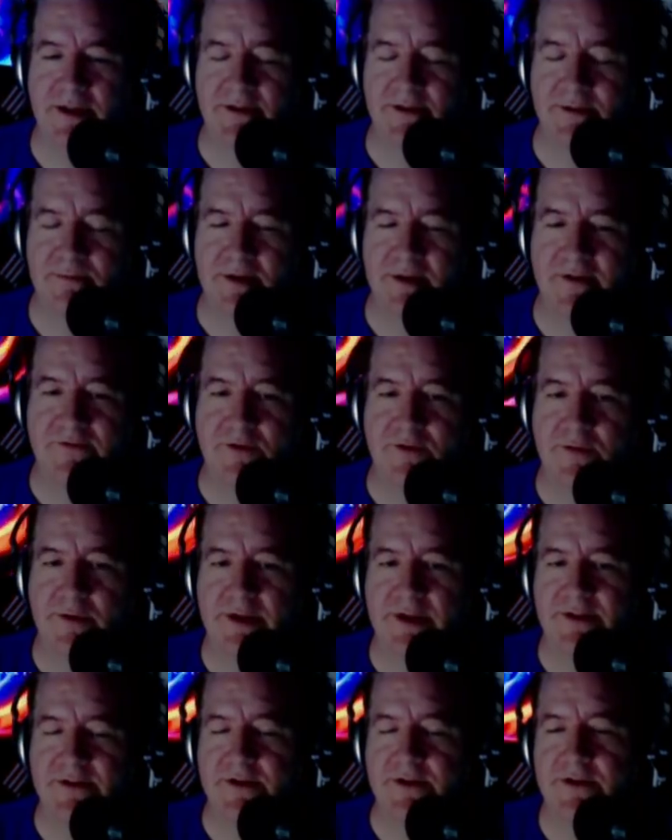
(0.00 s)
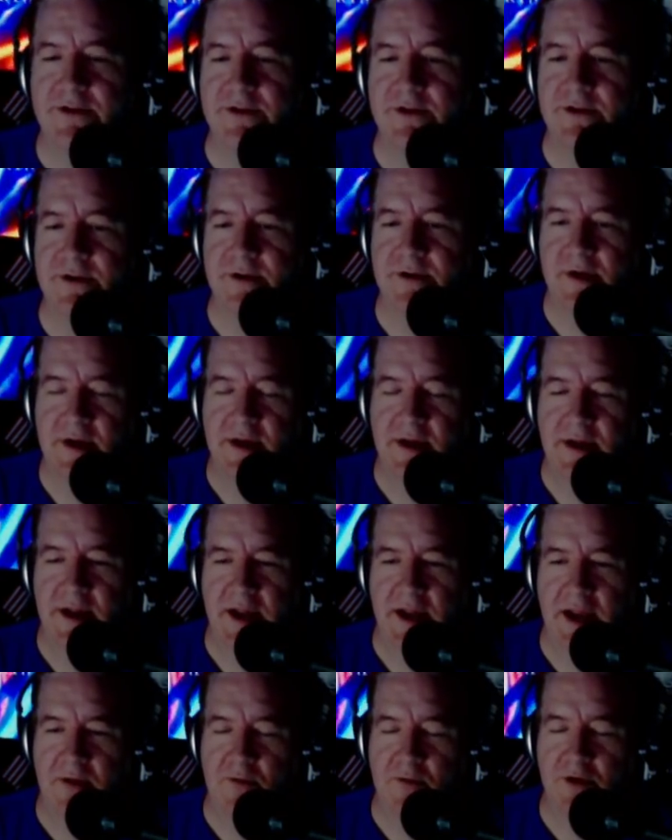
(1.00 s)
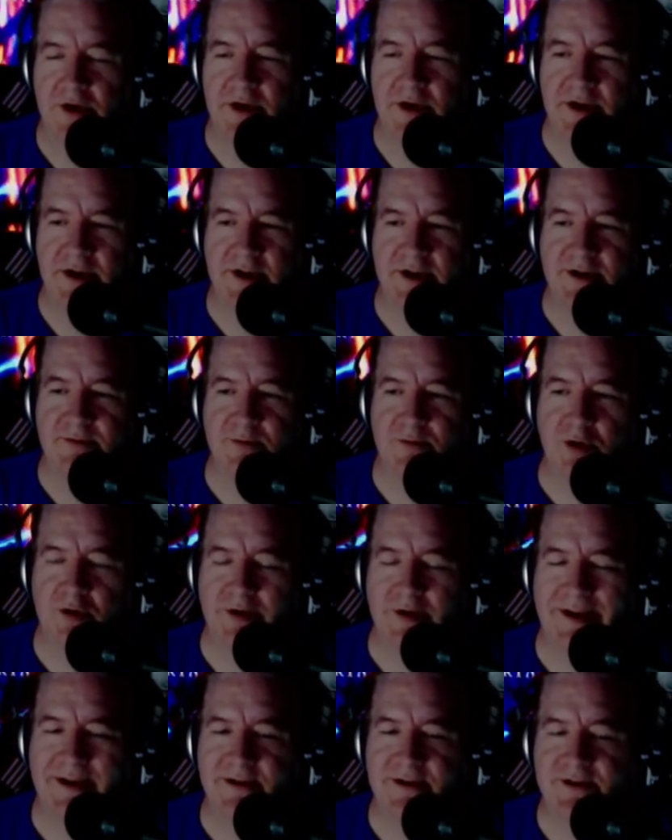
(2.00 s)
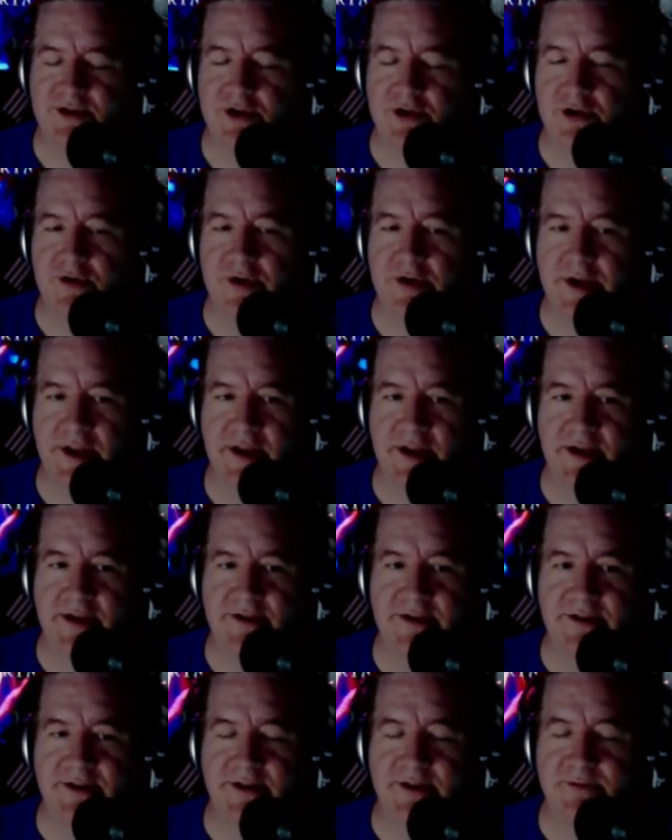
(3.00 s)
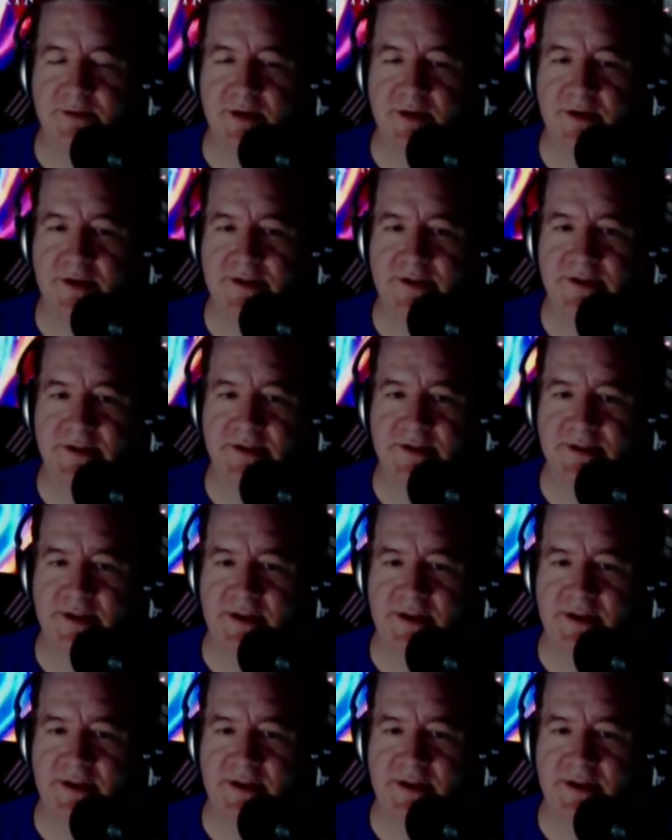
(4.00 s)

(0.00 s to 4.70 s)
He's a Bigfoot researcher, and we're going to explore his journey and his experiences.